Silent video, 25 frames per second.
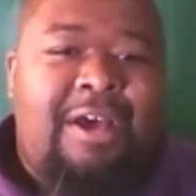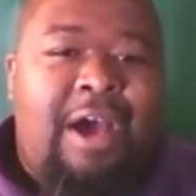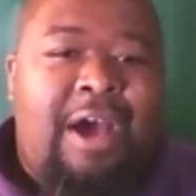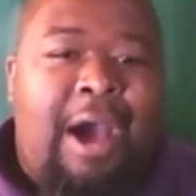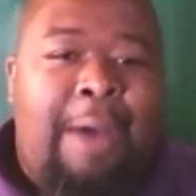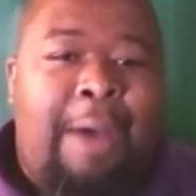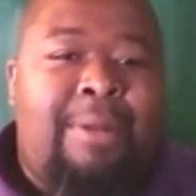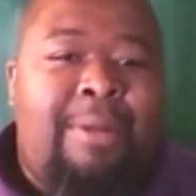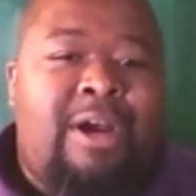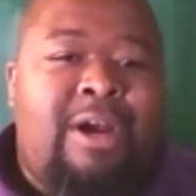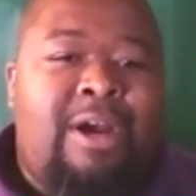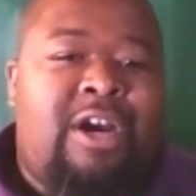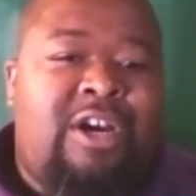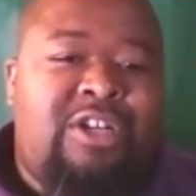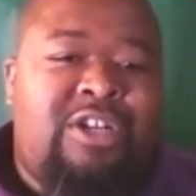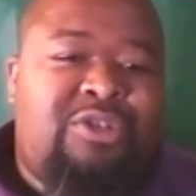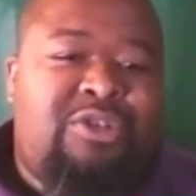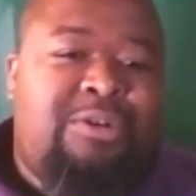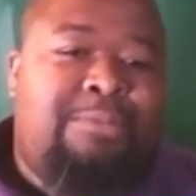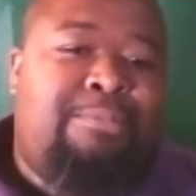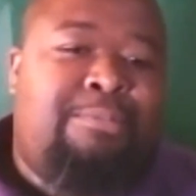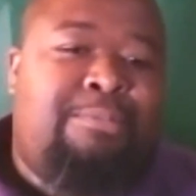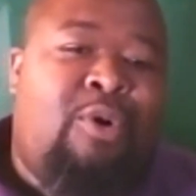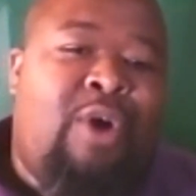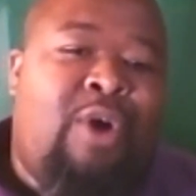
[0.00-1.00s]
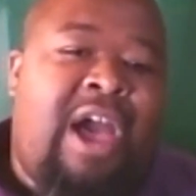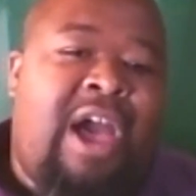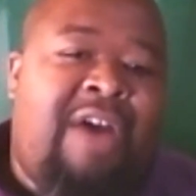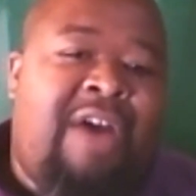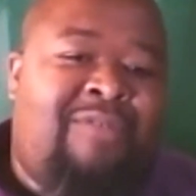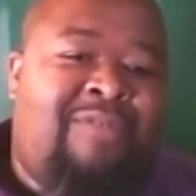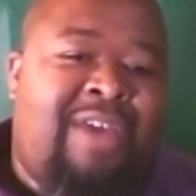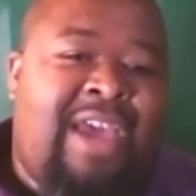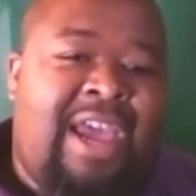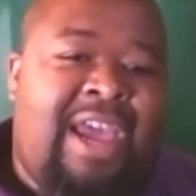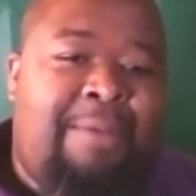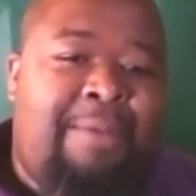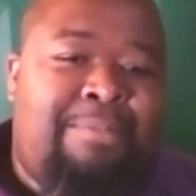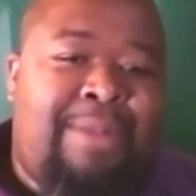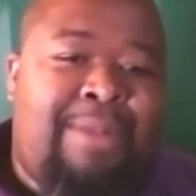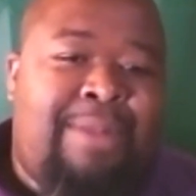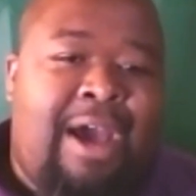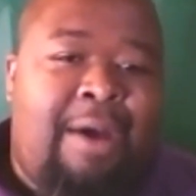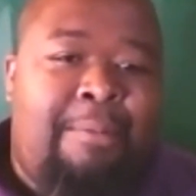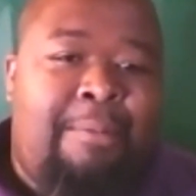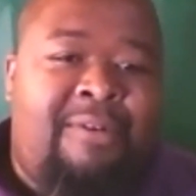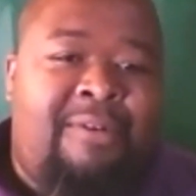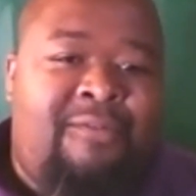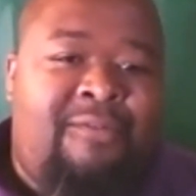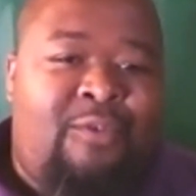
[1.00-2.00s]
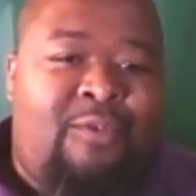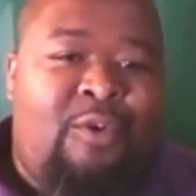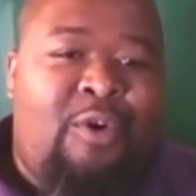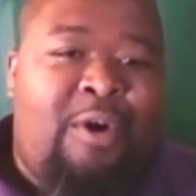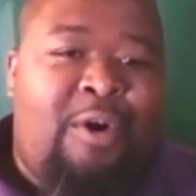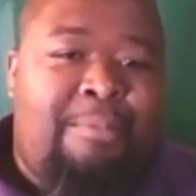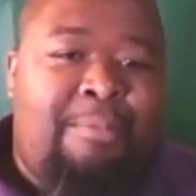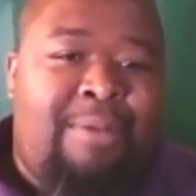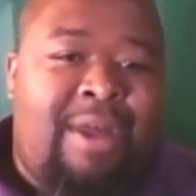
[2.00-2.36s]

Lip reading: I'm a country boy. I've camped out before,